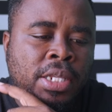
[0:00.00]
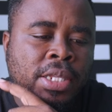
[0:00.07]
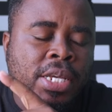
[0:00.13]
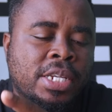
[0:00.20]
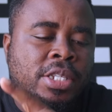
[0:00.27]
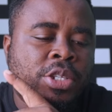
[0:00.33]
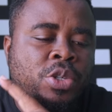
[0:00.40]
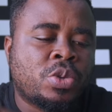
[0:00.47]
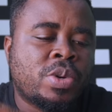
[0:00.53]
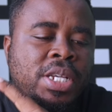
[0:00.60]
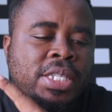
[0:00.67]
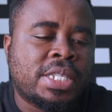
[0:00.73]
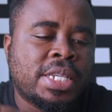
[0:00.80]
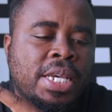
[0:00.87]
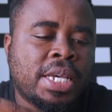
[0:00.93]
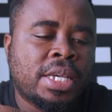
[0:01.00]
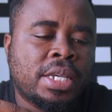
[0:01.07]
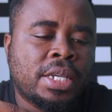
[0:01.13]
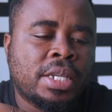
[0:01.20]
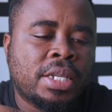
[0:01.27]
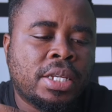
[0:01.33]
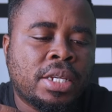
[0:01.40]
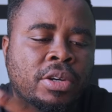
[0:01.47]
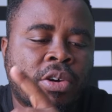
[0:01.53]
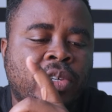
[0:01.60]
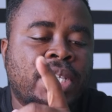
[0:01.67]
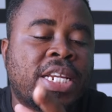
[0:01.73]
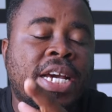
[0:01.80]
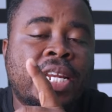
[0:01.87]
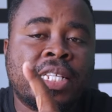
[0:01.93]
does USA or
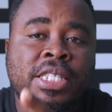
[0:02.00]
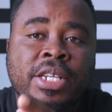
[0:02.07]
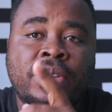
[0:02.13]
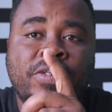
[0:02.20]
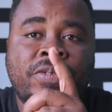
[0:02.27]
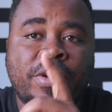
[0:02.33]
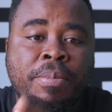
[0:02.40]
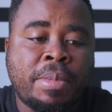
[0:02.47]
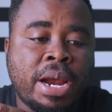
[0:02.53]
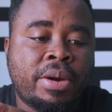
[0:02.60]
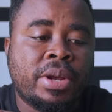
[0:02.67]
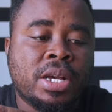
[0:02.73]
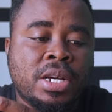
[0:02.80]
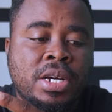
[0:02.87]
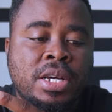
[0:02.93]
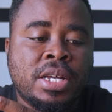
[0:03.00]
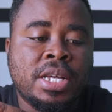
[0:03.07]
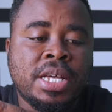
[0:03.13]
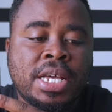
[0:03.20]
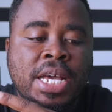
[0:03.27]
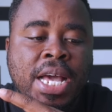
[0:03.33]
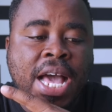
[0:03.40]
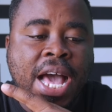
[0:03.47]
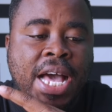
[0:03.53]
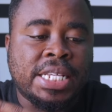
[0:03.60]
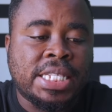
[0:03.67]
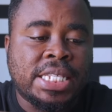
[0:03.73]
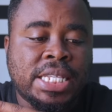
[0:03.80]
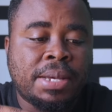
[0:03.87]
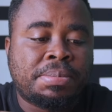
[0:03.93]
United States of America
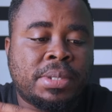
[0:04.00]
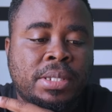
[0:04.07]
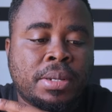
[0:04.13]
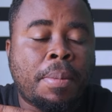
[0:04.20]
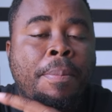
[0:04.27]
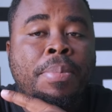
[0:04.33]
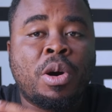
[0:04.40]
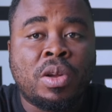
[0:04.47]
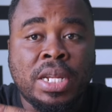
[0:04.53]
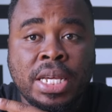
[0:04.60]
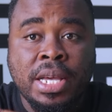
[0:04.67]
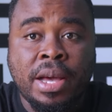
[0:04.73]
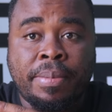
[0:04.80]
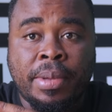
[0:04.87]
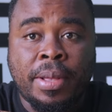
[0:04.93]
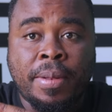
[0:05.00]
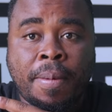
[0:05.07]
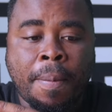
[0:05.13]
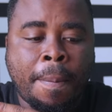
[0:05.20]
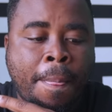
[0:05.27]
accept polygamy?